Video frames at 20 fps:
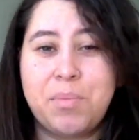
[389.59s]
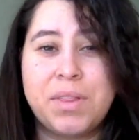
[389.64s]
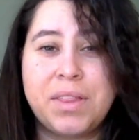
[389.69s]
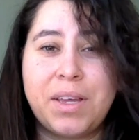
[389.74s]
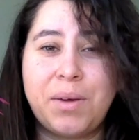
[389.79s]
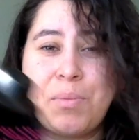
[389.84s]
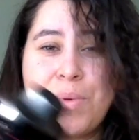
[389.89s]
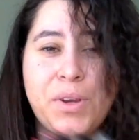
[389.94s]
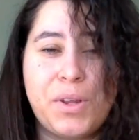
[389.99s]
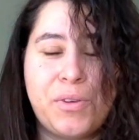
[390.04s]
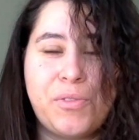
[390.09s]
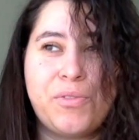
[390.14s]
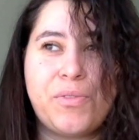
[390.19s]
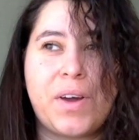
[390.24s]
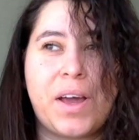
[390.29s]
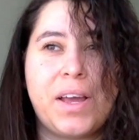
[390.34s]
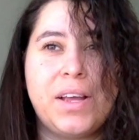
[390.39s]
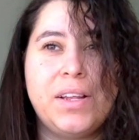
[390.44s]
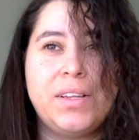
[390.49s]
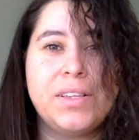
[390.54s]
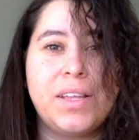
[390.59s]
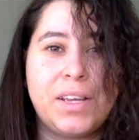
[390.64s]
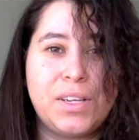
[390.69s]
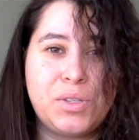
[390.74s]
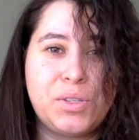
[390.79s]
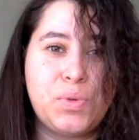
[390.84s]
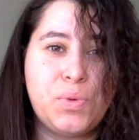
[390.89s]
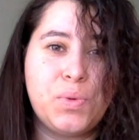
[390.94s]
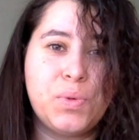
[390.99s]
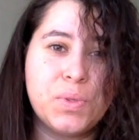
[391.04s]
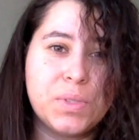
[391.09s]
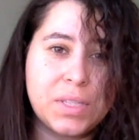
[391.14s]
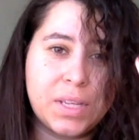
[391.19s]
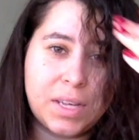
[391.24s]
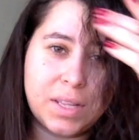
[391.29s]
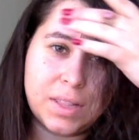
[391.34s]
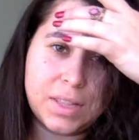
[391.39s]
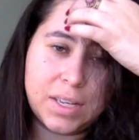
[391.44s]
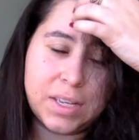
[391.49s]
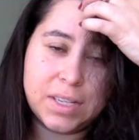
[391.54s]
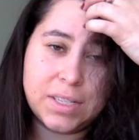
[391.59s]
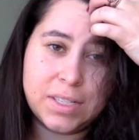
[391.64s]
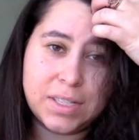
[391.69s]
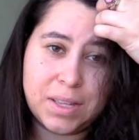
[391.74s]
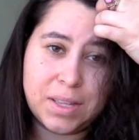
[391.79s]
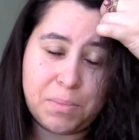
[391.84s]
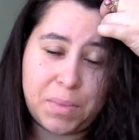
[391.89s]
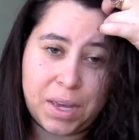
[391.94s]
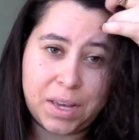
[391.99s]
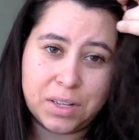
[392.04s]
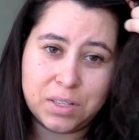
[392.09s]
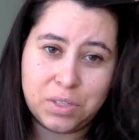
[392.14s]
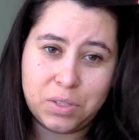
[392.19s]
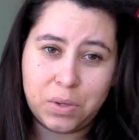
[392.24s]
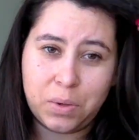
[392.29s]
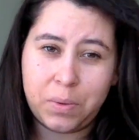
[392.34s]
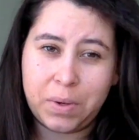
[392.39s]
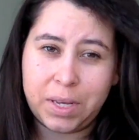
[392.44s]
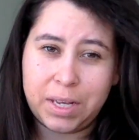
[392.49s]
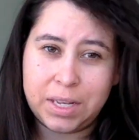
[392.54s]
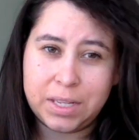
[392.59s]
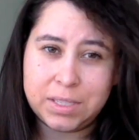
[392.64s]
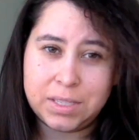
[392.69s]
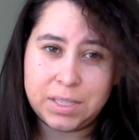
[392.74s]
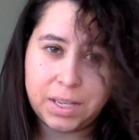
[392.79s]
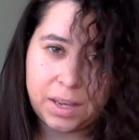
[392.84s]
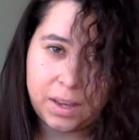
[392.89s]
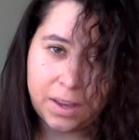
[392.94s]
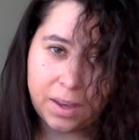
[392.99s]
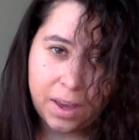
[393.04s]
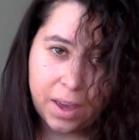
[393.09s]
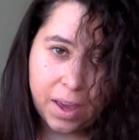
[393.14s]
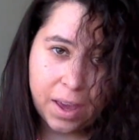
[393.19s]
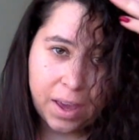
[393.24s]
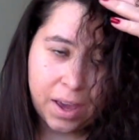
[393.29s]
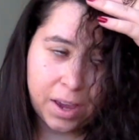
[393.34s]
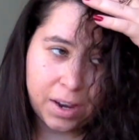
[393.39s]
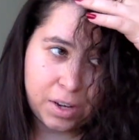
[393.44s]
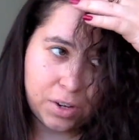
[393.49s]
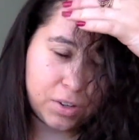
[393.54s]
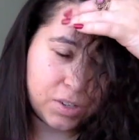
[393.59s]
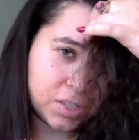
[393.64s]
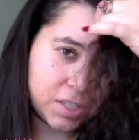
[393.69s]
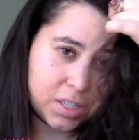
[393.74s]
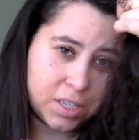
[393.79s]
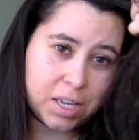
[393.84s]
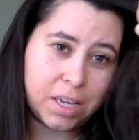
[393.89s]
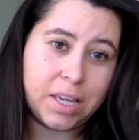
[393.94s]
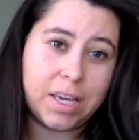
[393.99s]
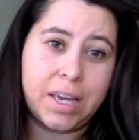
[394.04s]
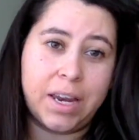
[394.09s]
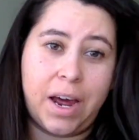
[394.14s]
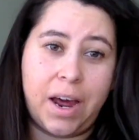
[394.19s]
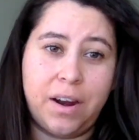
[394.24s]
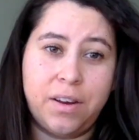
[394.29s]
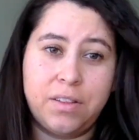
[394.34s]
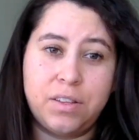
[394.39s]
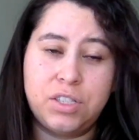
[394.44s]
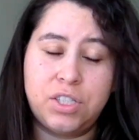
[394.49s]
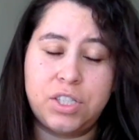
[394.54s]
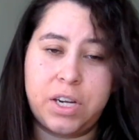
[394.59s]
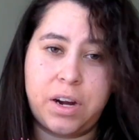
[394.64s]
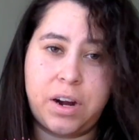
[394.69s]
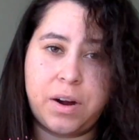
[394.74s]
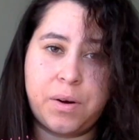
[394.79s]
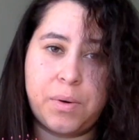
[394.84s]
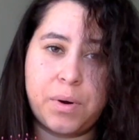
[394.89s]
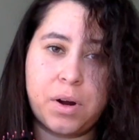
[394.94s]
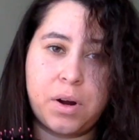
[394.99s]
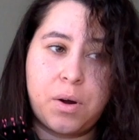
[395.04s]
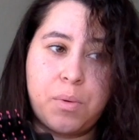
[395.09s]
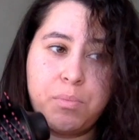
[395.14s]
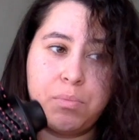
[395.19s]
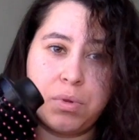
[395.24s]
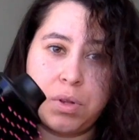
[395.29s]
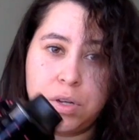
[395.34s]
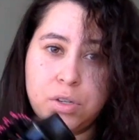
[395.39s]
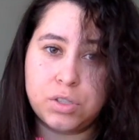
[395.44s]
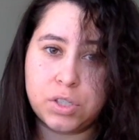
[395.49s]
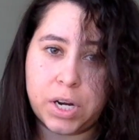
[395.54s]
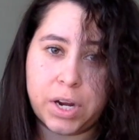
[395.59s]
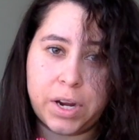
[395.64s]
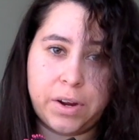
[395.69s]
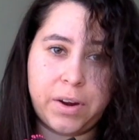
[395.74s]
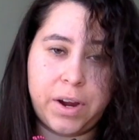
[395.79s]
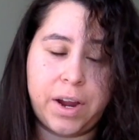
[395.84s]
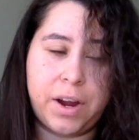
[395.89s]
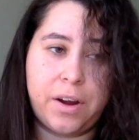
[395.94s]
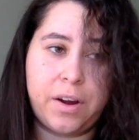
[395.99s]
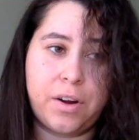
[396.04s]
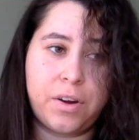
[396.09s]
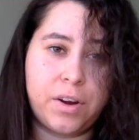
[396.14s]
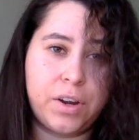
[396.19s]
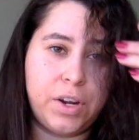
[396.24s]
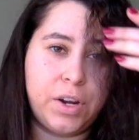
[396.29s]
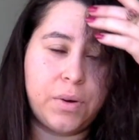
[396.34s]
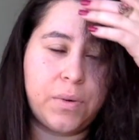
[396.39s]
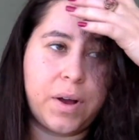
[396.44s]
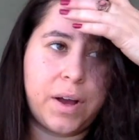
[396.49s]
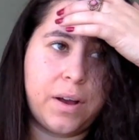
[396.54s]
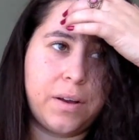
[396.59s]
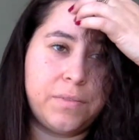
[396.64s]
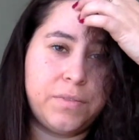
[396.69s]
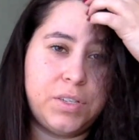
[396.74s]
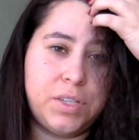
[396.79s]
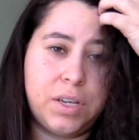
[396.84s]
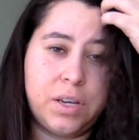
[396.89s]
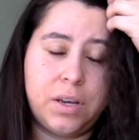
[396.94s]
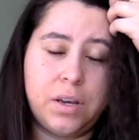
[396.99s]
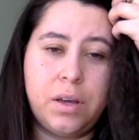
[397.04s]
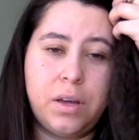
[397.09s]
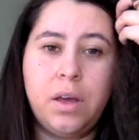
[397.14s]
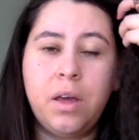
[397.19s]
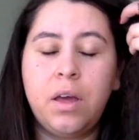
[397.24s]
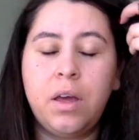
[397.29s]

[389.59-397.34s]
But then when you find like tools like this that make it so easy, and you just can get out of the shower, blow dry your hair, you don't have to